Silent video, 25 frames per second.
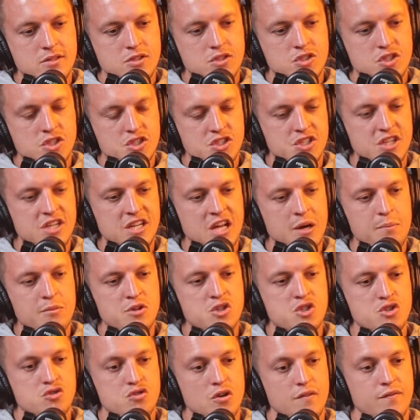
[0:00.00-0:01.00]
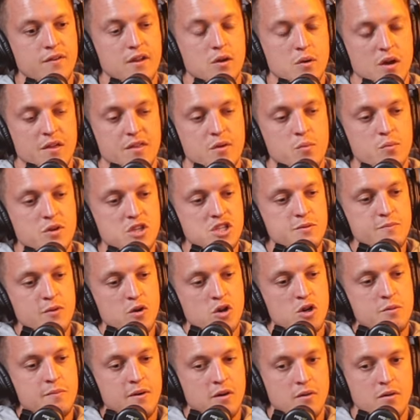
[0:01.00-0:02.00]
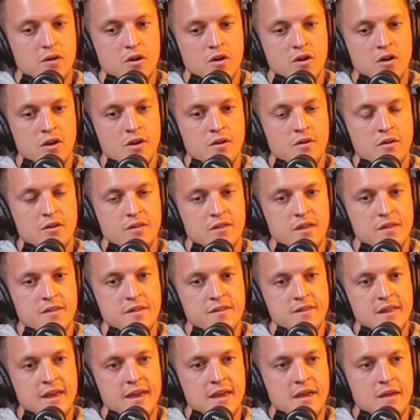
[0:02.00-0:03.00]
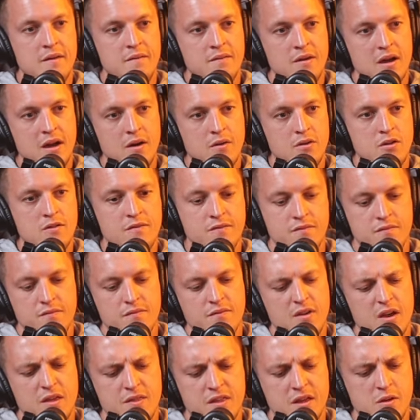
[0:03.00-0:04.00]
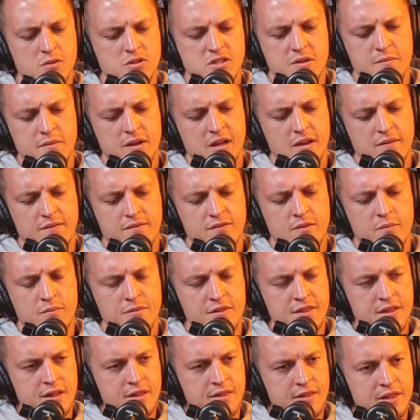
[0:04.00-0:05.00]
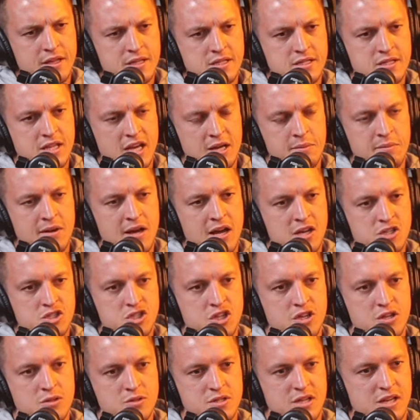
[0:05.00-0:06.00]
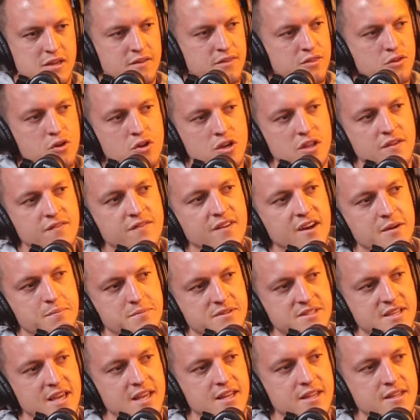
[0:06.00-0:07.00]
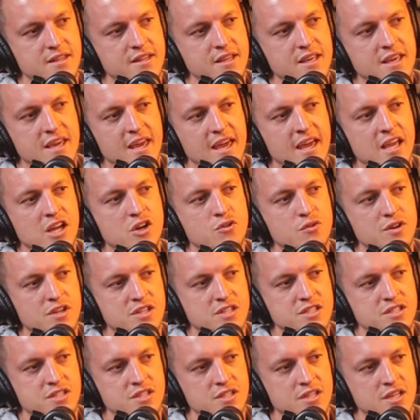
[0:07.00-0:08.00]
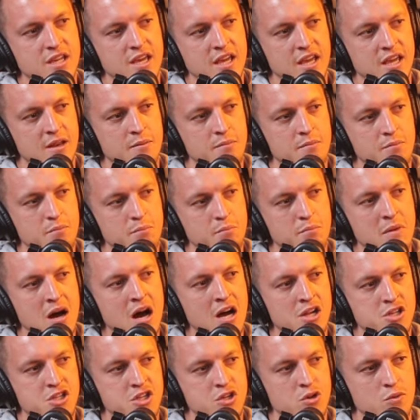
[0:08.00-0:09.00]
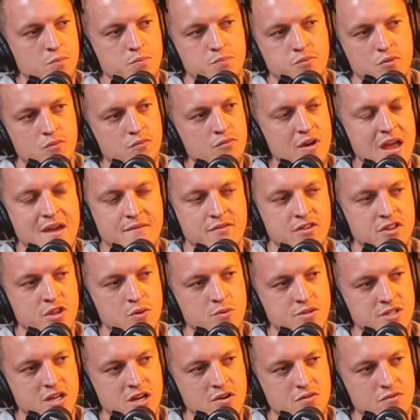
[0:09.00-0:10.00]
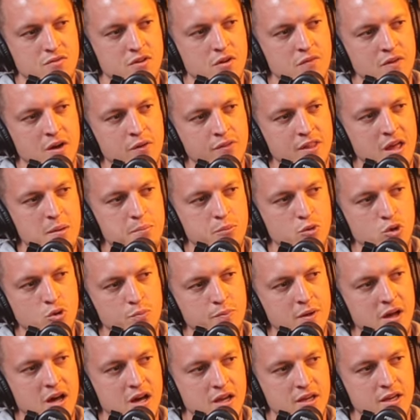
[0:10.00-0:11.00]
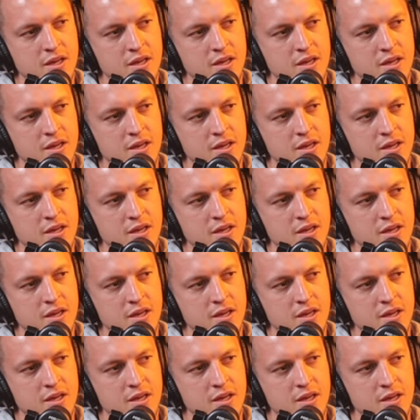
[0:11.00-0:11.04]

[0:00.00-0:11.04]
just seeing how much you grow. Like I think we spoke about on the other day. I think it was something like from this time last year, it was like a thirty-five percent increase in margin or revenue. Is that around that ballpark? Yeah,